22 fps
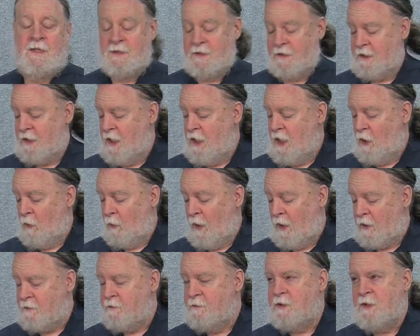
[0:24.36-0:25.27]
this.
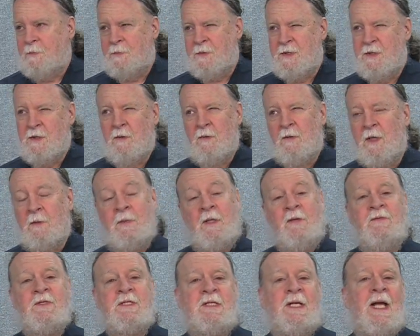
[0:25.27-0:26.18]
Welcome to episode, I
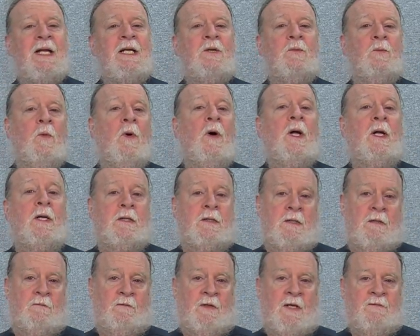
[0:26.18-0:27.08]
believe it's
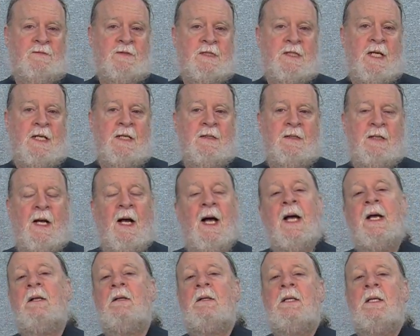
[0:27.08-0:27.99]
91 of Left Side of the
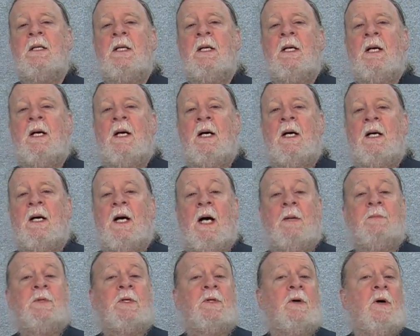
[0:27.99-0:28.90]
Aisle. Uh,
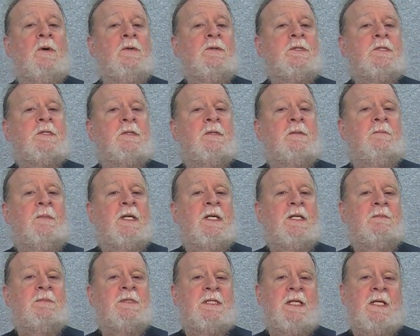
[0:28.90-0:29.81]
I'm your host. My
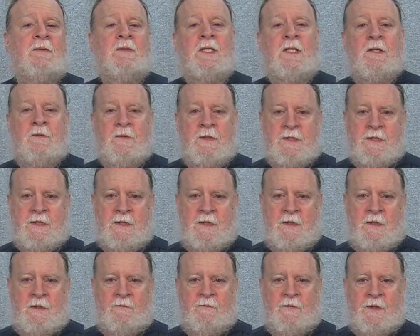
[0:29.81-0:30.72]
name is Larry
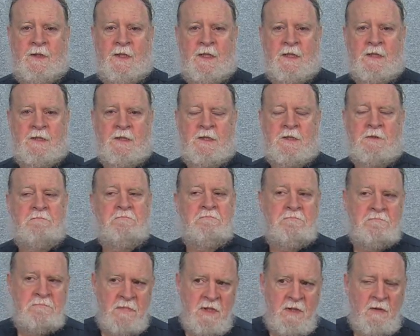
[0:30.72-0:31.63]
Erickson. For the next
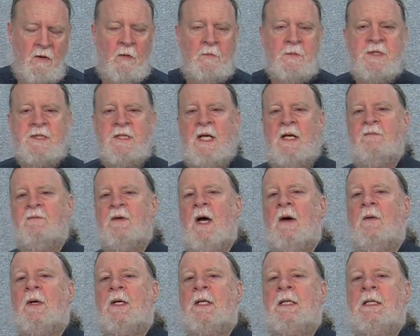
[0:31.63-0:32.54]
eh, almost half
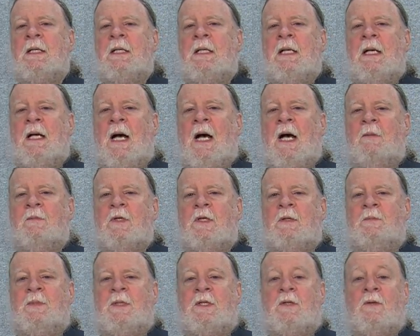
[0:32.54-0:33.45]
hour, I'm
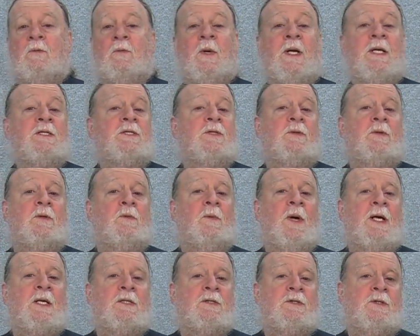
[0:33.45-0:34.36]
going to be your ranter and
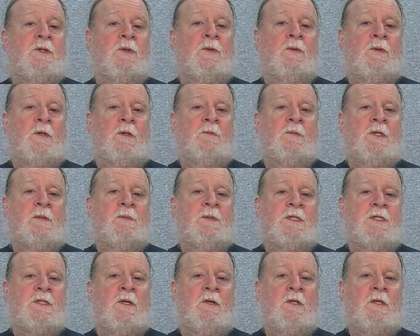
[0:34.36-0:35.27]
raconteur. I'm going to
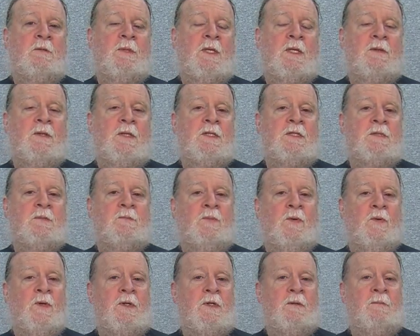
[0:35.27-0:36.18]
be talking about things
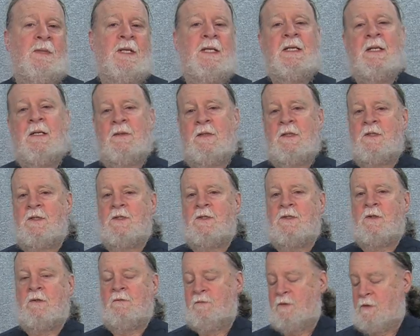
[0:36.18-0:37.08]
important to me, I think
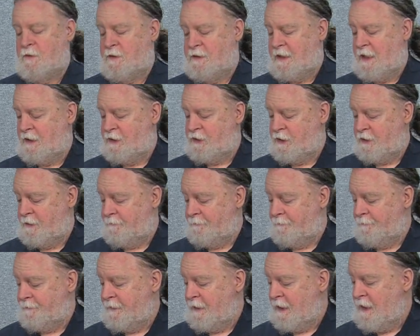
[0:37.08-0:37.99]
deserve your attention.